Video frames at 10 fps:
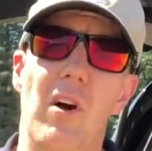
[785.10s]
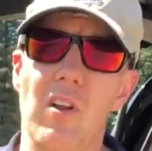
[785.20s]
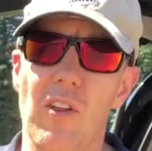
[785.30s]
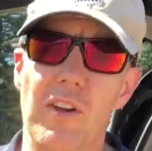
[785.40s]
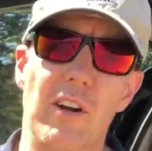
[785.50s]
and
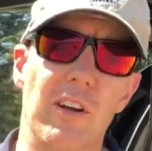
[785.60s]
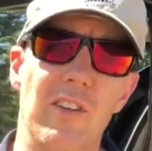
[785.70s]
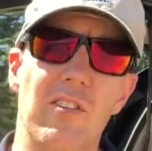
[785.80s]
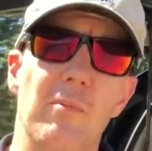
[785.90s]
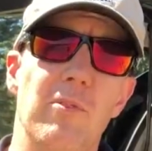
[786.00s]
all of
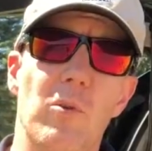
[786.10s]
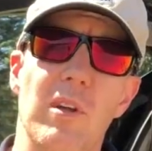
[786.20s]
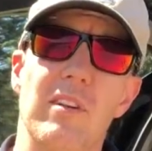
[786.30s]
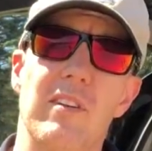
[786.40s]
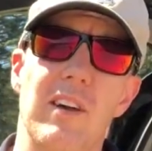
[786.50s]
their
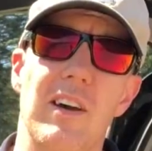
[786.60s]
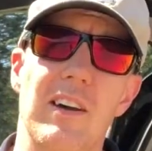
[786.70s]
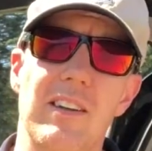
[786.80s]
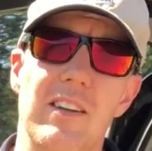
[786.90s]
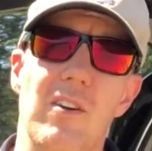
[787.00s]
subsequent,
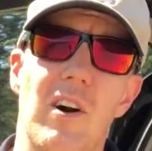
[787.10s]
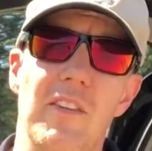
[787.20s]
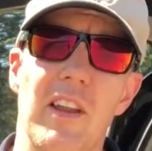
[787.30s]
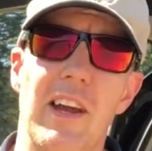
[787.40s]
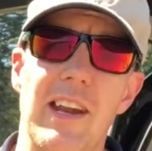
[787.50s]
you know,
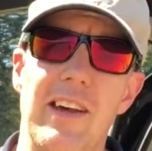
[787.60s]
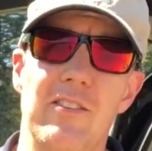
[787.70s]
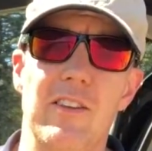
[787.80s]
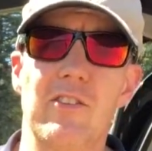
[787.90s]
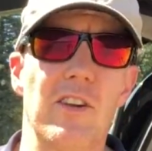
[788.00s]
online
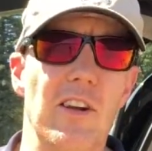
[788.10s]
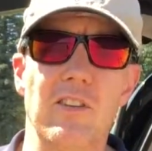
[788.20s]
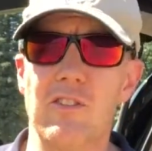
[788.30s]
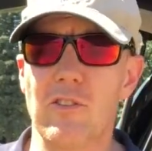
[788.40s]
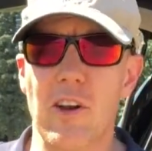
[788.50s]
assets, their
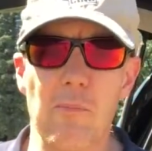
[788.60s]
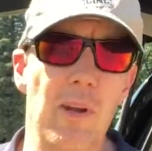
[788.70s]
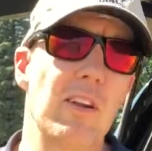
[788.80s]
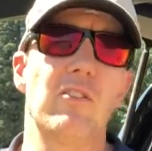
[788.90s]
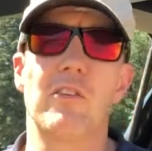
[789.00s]
Instagram
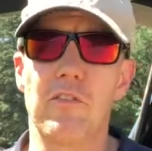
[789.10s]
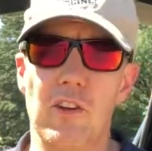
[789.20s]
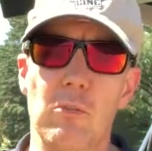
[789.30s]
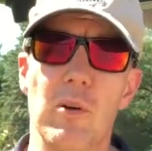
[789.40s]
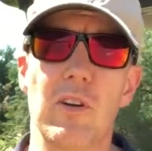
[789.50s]
page, their
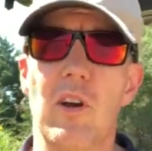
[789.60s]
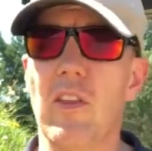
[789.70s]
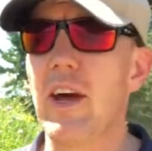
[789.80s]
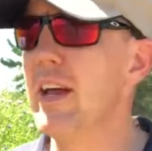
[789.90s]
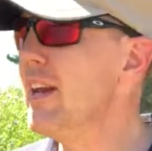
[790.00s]
Facebook, and all that.